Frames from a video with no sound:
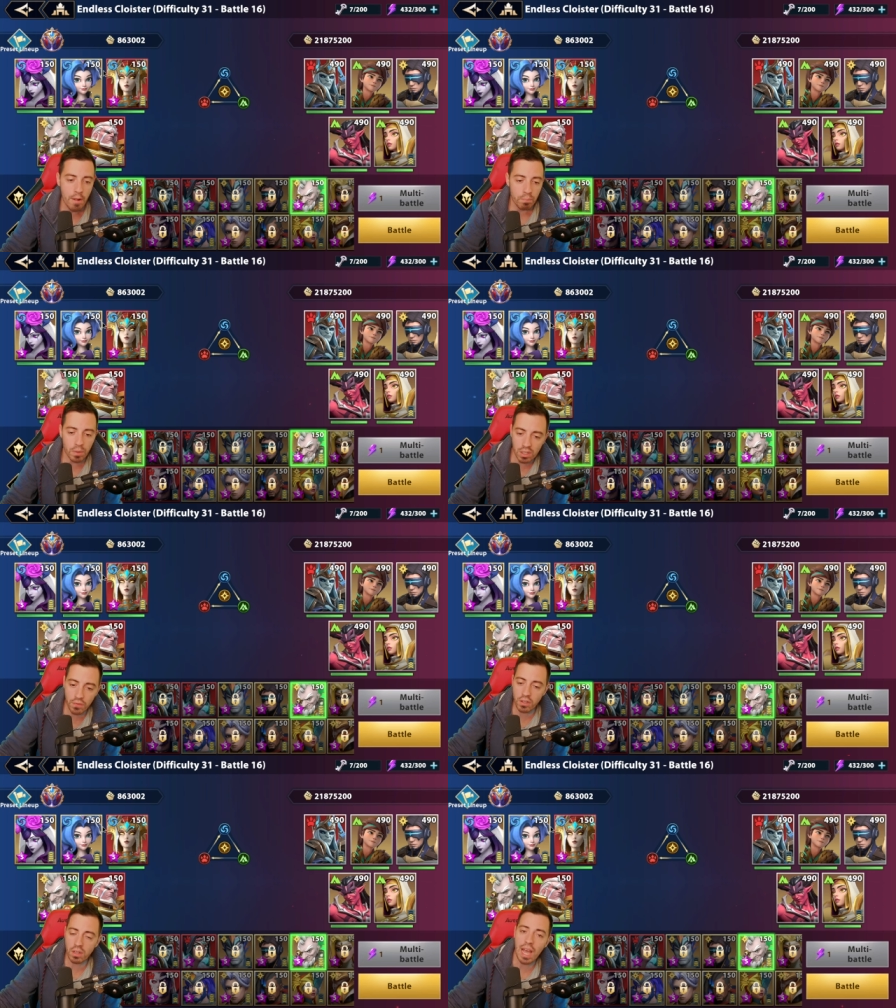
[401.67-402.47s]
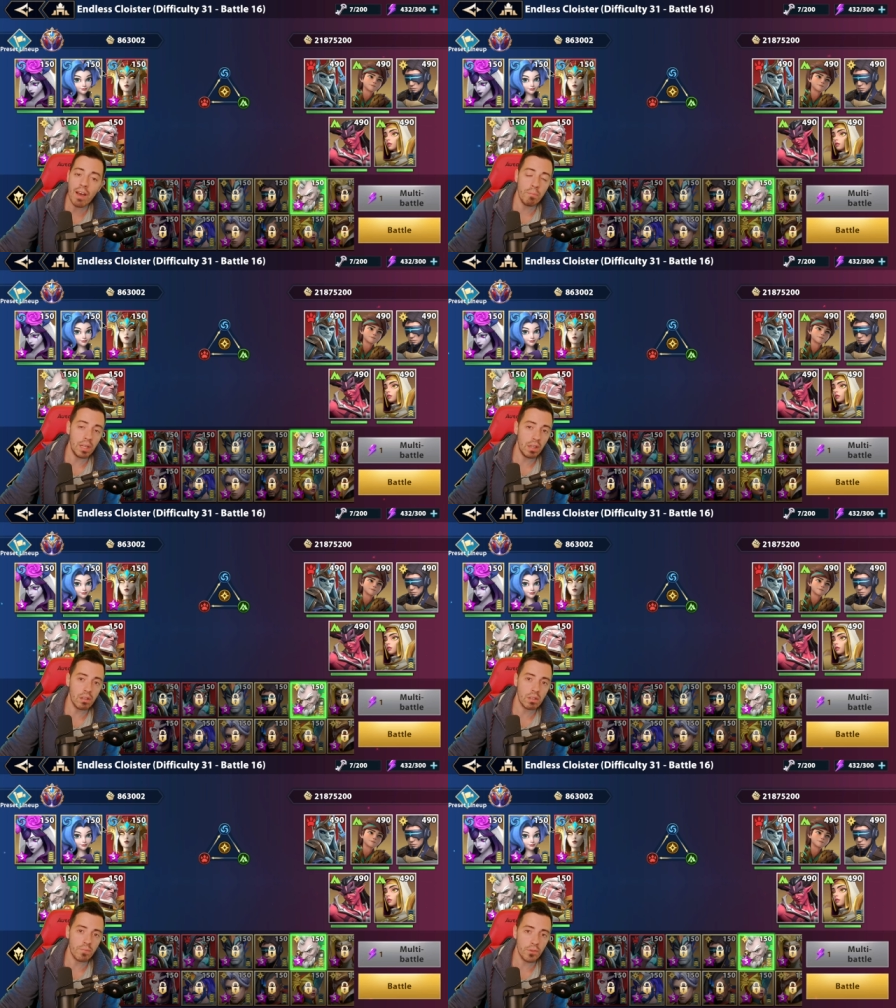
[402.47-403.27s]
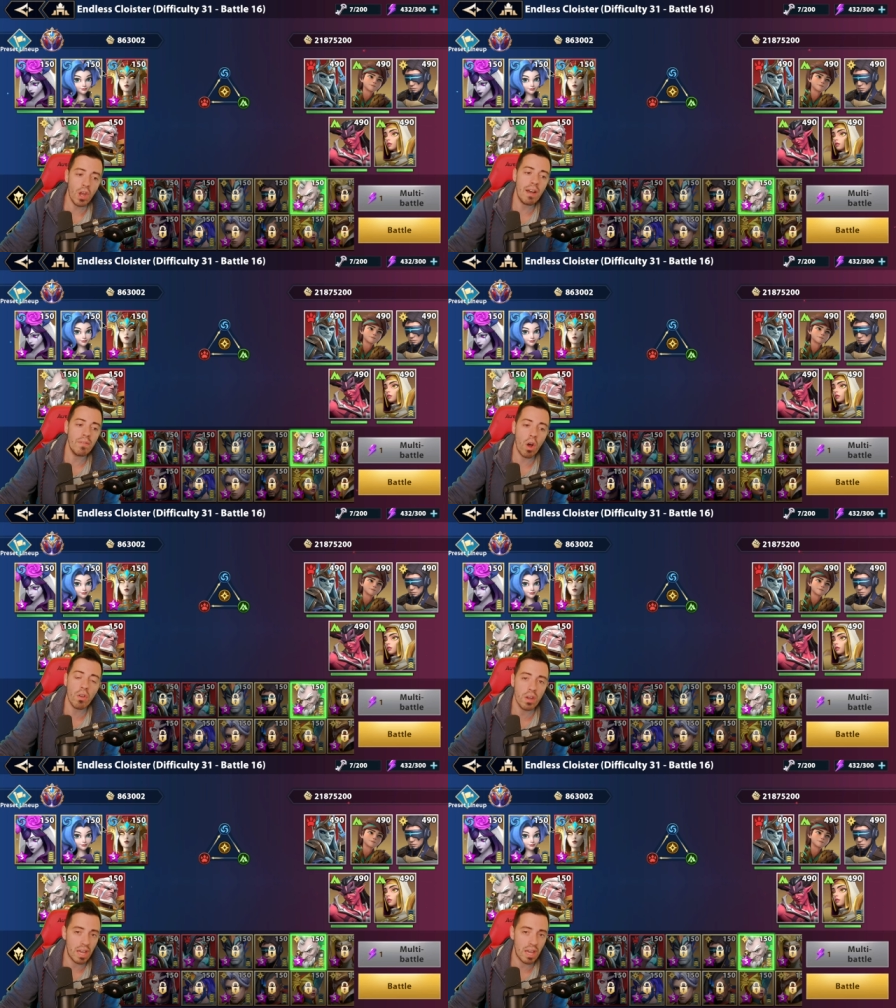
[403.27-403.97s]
But if you don't have Melot, you have other